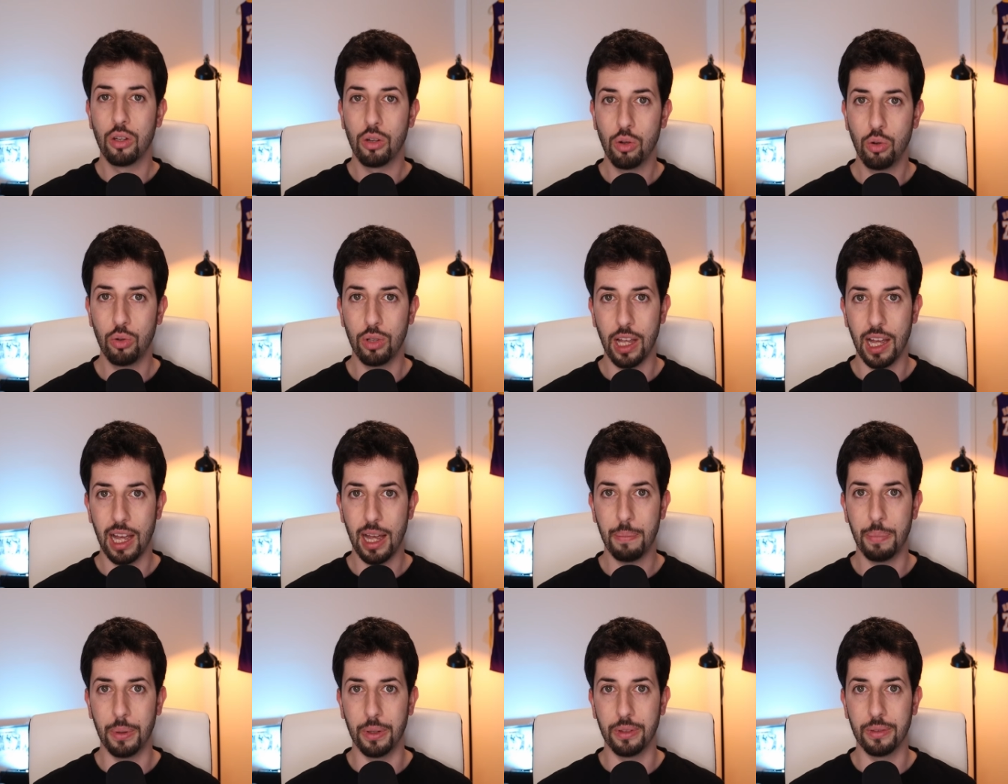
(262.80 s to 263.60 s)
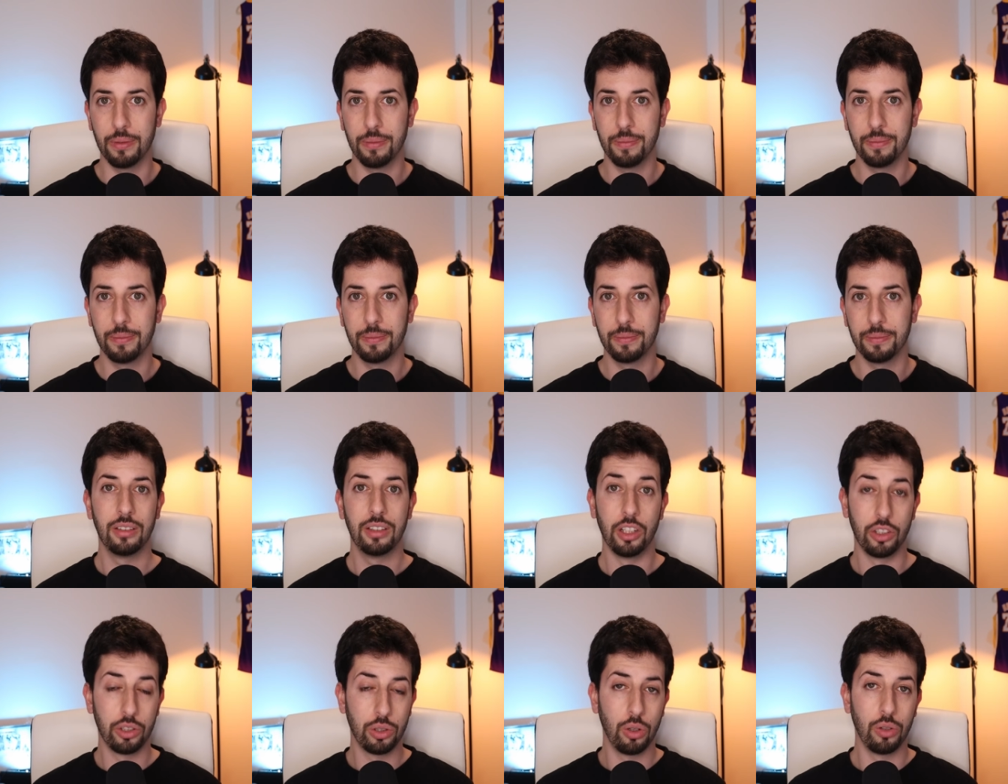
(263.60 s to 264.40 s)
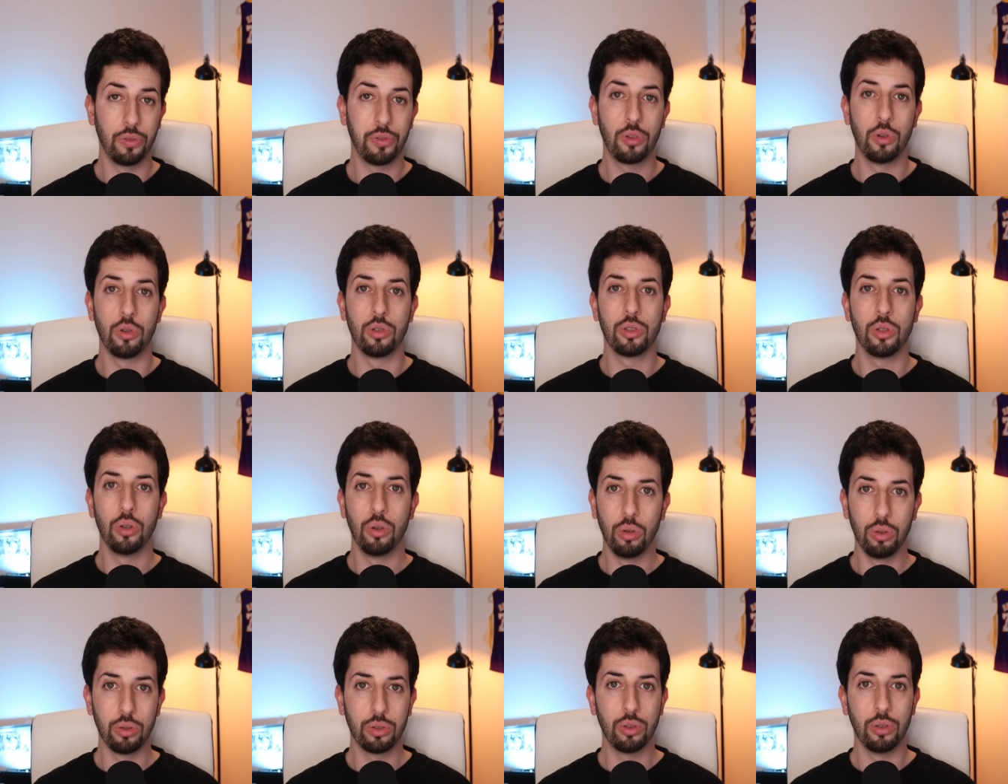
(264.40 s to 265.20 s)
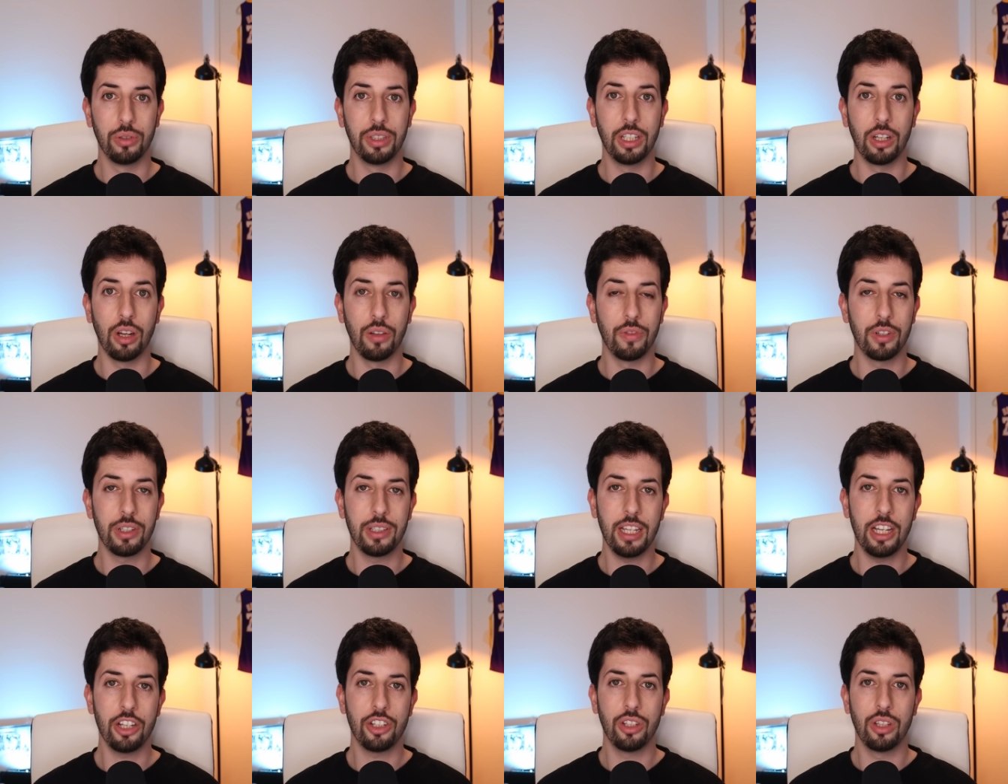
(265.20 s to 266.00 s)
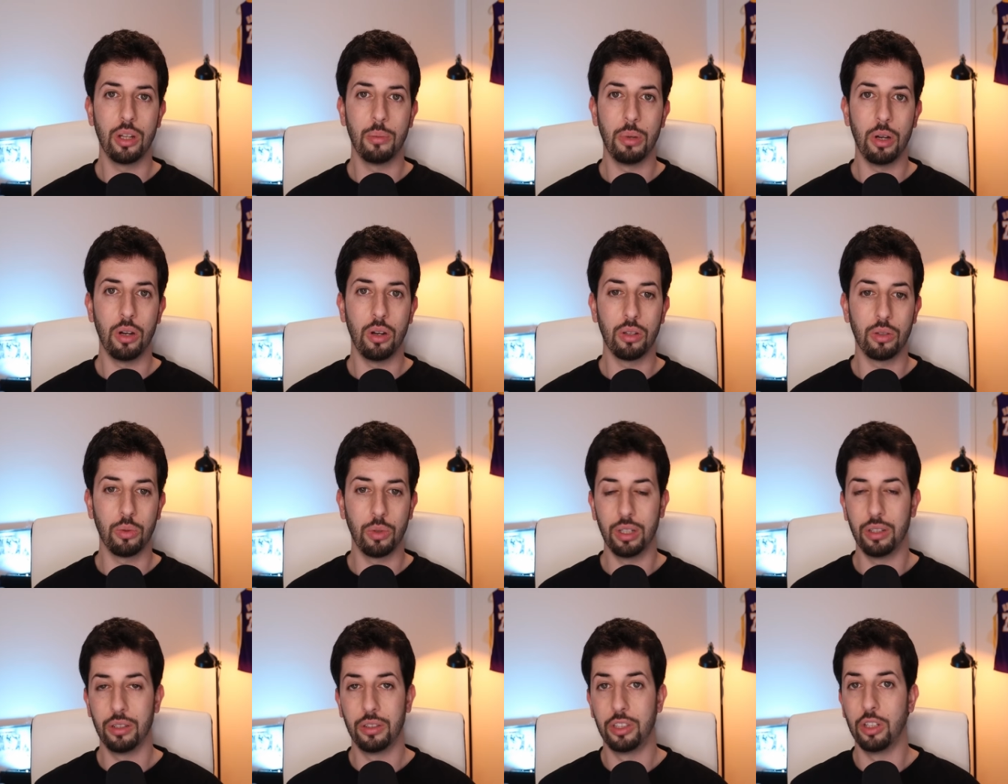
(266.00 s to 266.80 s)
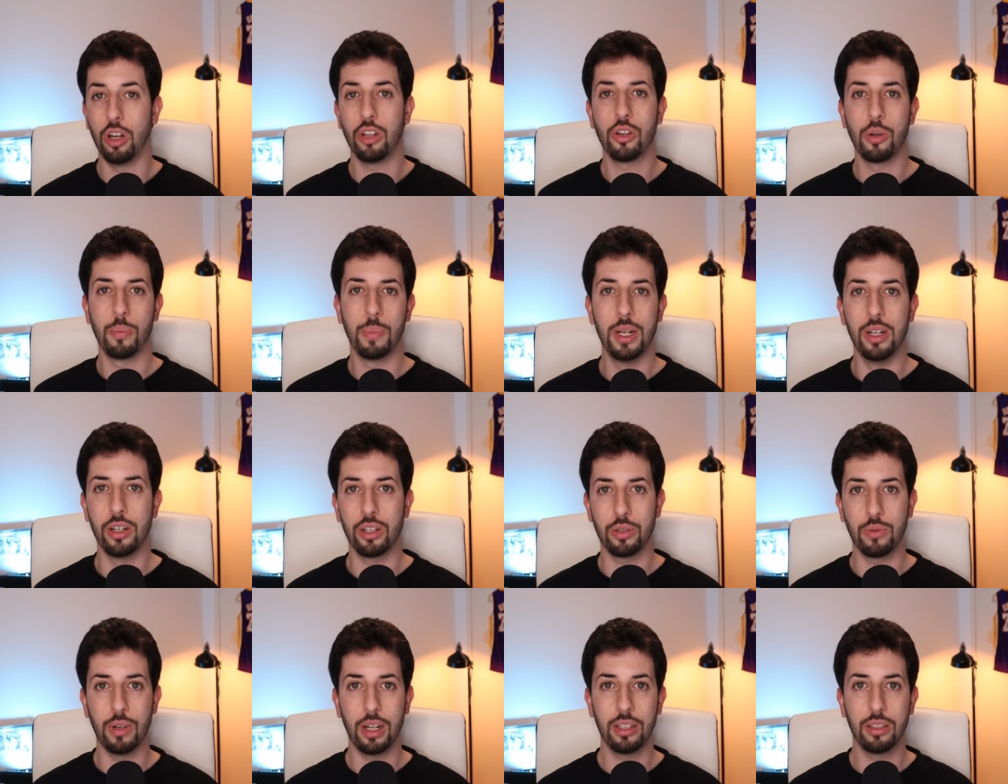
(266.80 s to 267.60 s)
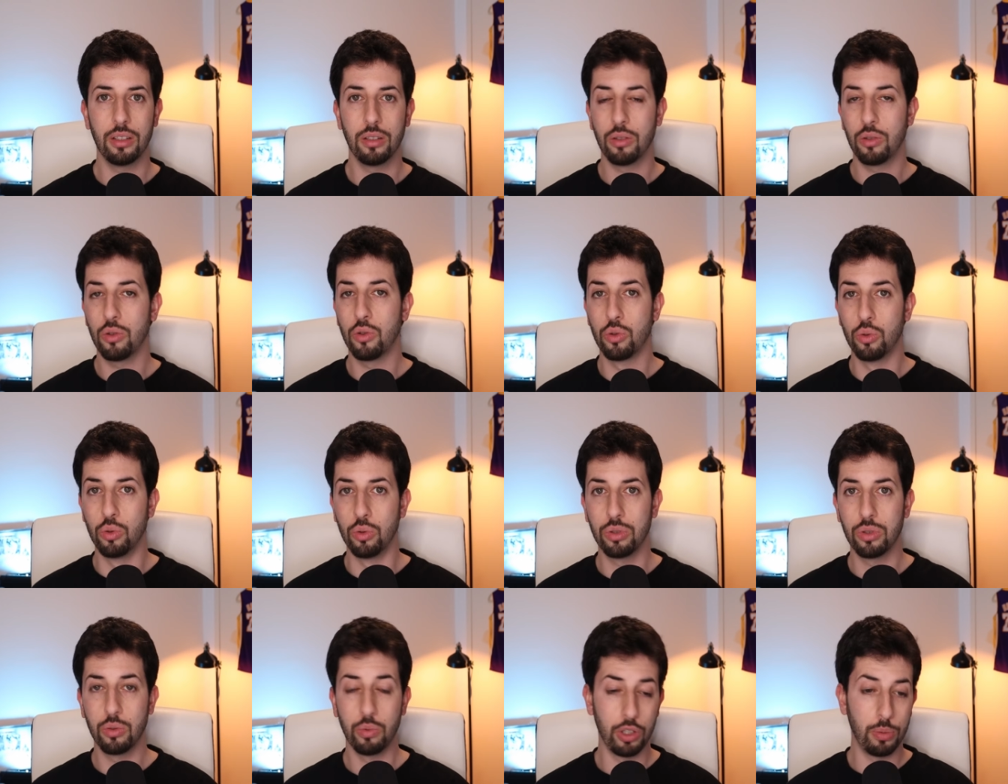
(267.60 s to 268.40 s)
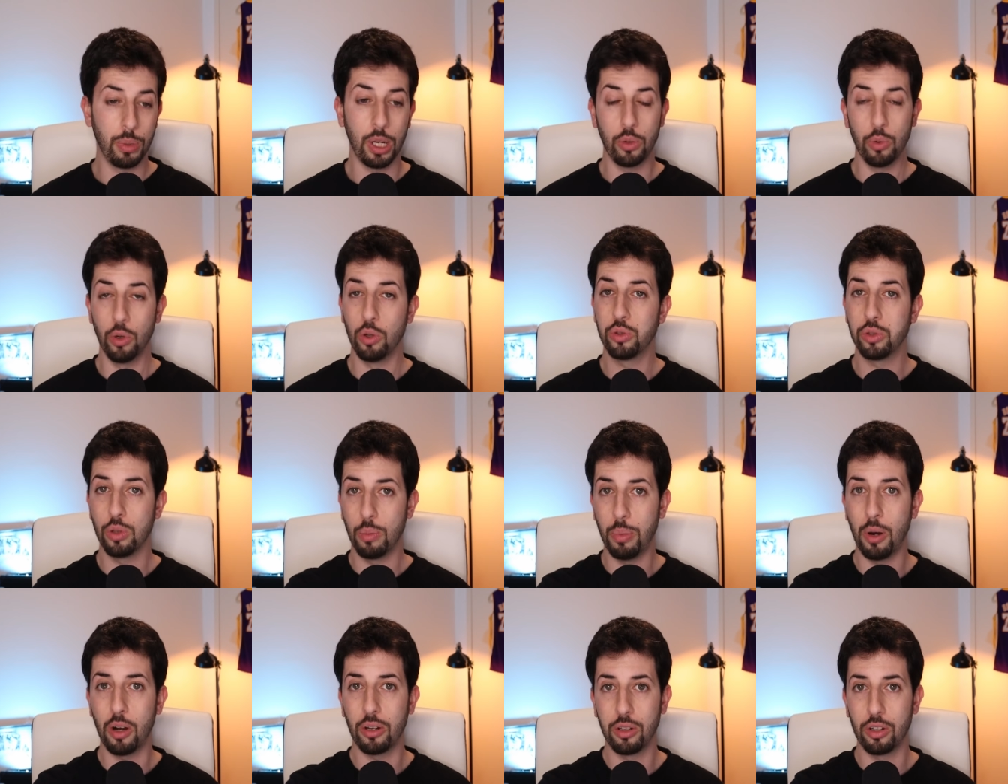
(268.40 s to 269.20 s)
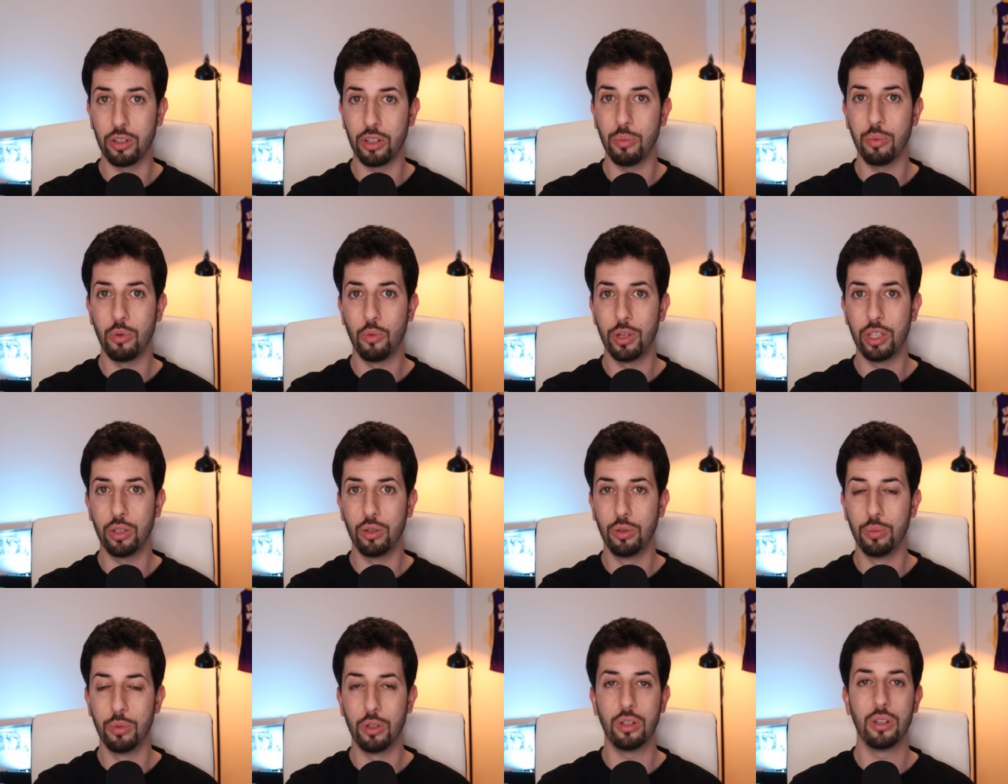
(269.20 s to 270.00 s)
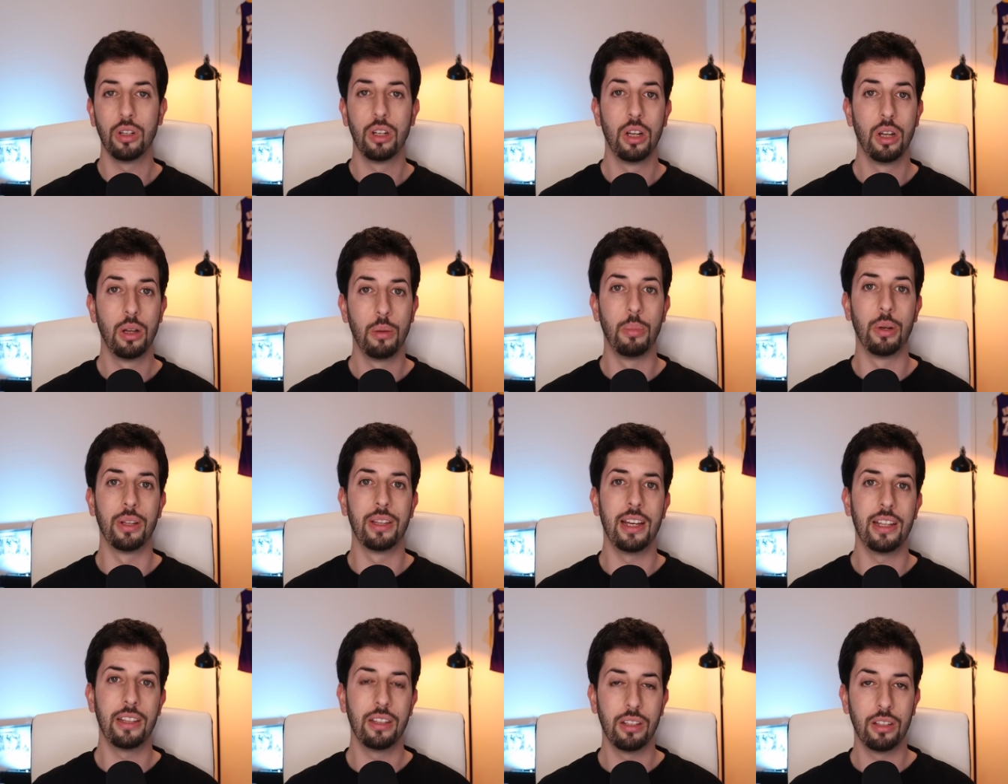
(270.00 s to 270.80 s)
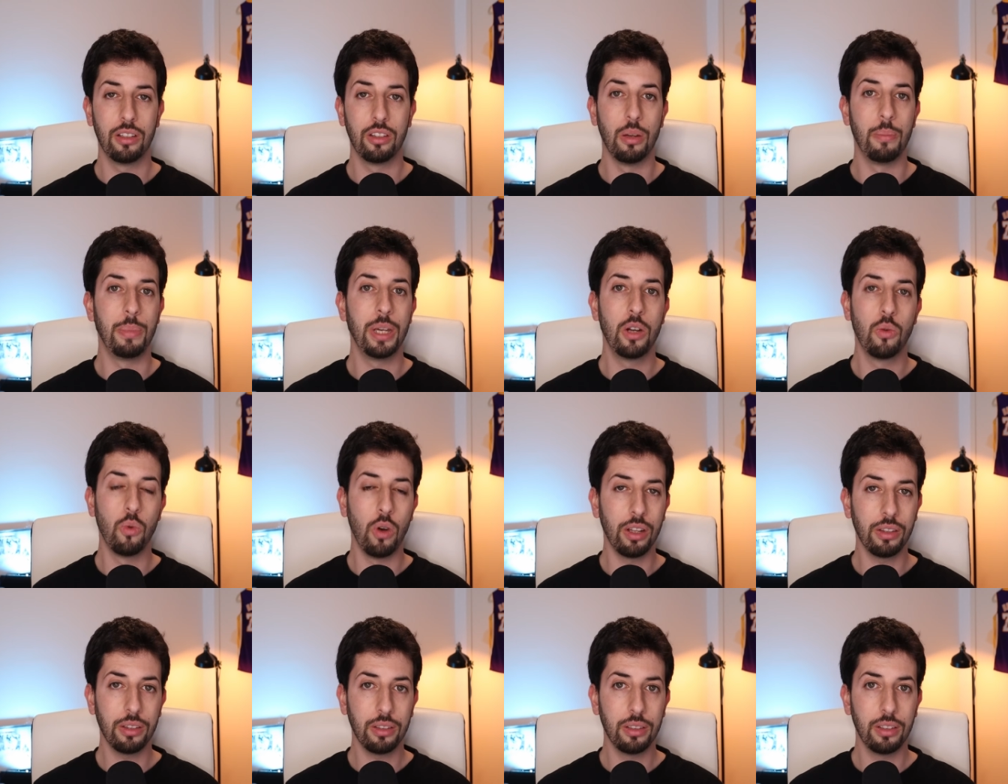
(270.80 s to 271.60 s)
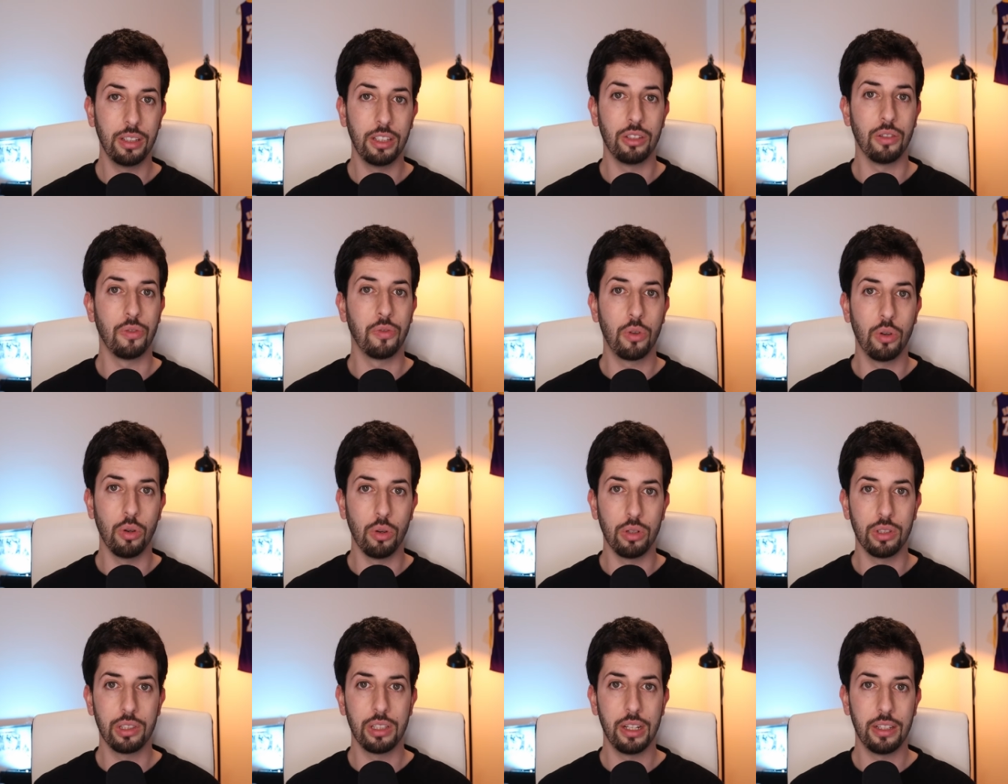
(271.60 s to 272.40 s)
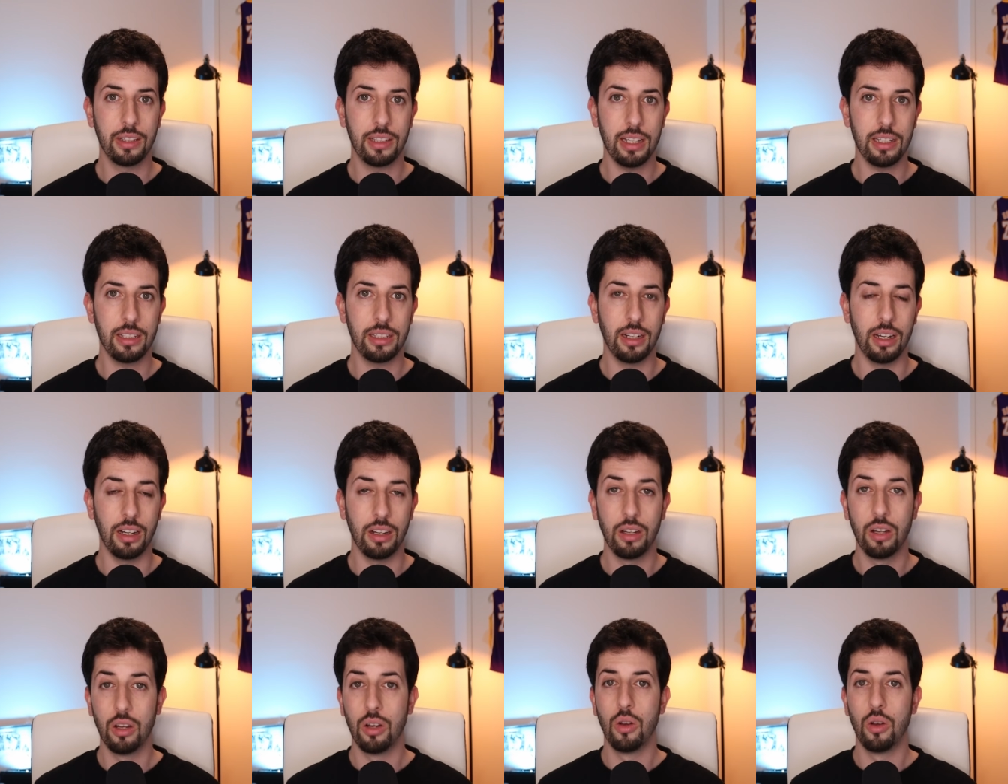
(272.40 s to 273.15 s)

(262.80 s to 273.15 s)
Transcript: Could happen. There's of course also the conversation about, well, the other players, right? Cruise, which by the way also partnered up with Uber, but then the big one is of course Tesla.